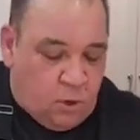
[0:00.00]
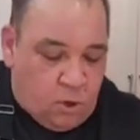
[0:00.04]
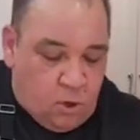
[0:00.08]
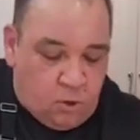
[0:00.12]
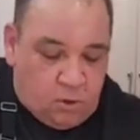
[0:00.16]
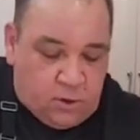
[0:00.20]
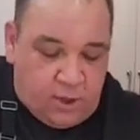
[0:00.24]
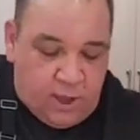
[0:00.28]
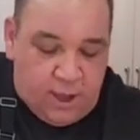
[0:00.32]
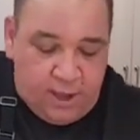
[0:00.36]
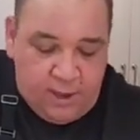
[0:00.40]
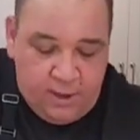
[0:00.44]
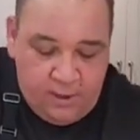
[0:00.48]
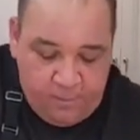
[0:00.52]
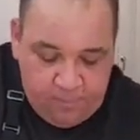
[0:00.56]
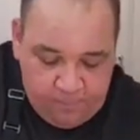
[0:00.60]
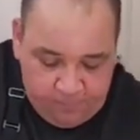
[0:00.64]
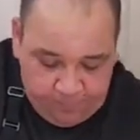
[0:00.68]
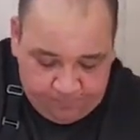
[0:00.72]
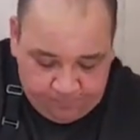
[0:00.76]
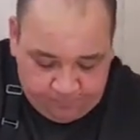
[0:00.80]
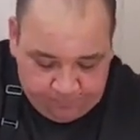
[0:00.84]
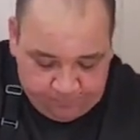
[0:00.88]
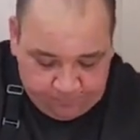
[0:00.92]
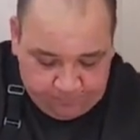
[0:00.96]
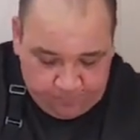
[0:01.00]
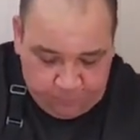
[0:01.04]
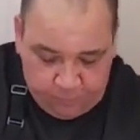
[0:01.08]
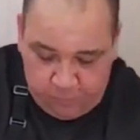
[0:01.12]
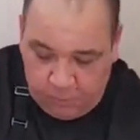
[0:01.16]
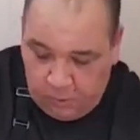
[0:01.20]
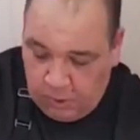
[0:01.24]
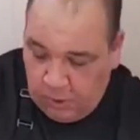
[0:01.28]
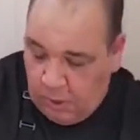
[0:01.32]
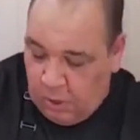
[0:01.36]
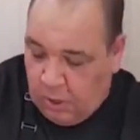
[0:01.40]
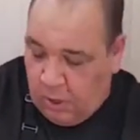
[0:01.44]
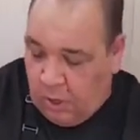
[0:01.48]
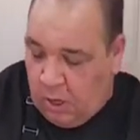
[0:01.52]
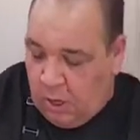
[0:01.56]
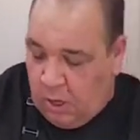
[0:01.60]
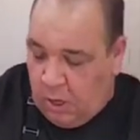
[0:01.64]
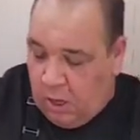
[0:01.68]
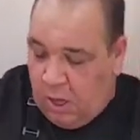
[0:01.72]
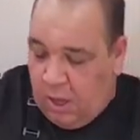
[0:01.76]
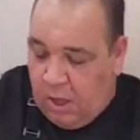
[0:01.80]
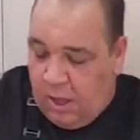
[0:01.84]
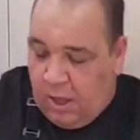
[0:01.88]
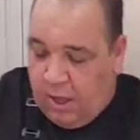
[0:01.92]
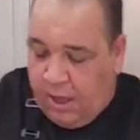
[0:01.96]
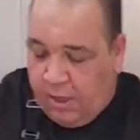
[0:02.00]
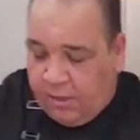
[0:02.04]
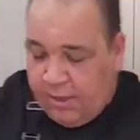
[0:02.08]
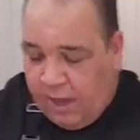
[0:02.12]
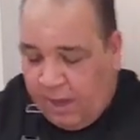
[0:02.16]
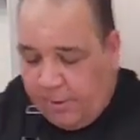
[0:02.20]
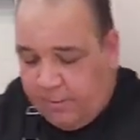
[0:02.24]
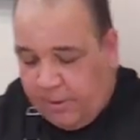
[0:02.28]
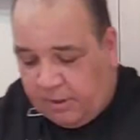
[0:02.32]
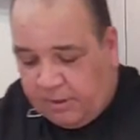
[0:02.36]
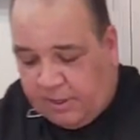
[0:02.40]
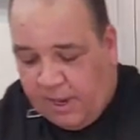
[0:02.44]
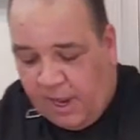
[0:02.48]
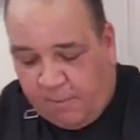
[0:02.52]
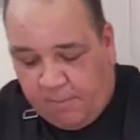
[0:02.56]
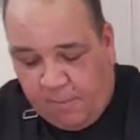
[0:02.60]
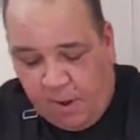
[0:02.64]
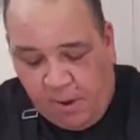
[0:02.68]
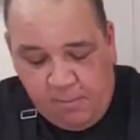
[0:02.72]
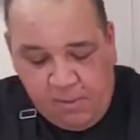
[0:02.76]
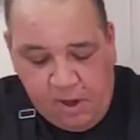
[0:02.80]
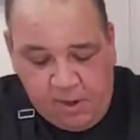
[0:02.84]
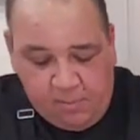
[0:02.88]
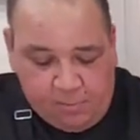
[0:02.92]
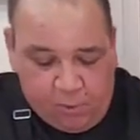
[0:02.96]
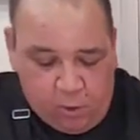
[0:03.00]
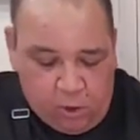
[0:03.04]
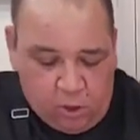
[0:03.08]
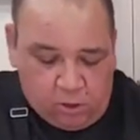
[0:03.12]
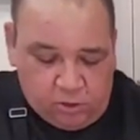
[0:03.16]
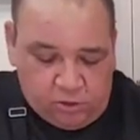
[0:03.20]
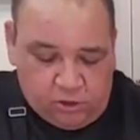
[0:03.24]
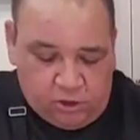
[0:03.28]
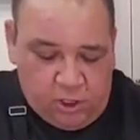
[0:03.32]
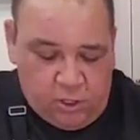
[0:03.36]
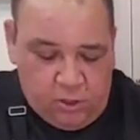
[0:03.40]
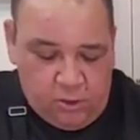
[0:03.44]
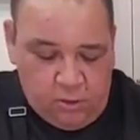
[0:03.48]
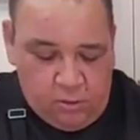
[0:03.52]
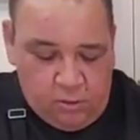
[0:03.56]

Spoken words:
okay? And then I'm gonna take my meatballs.